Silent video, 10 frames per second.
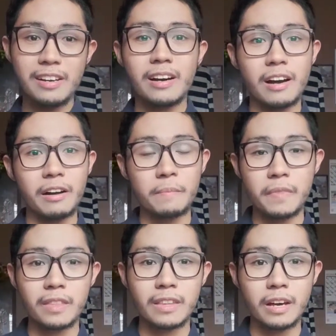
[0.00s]
I'm
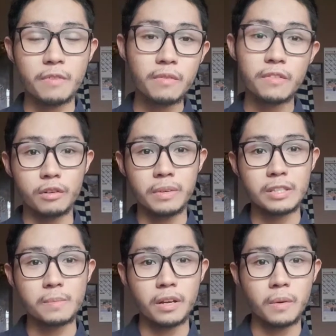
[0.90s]
from the Philippines,
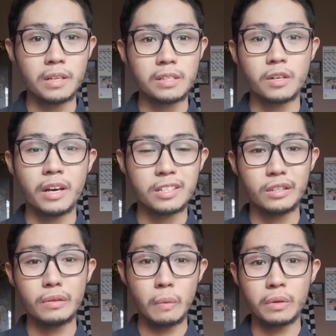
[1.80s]
by the way, so I
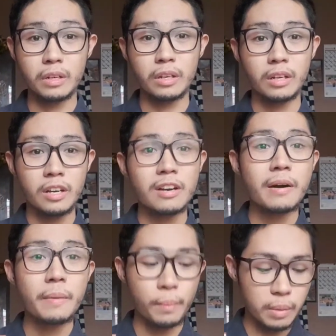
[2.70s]
actually order
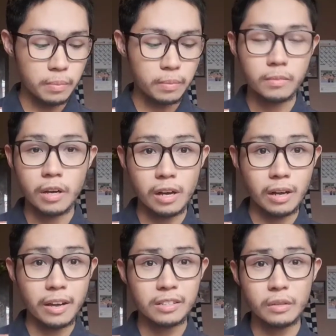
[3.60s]
my
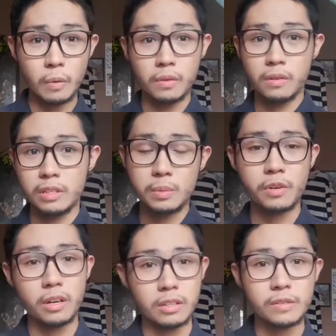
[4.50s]
I order these
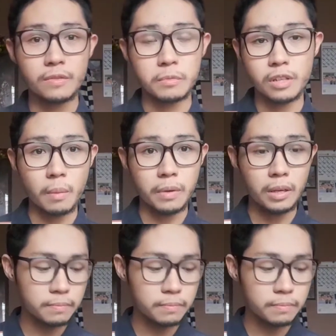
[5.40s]
products from Shopee.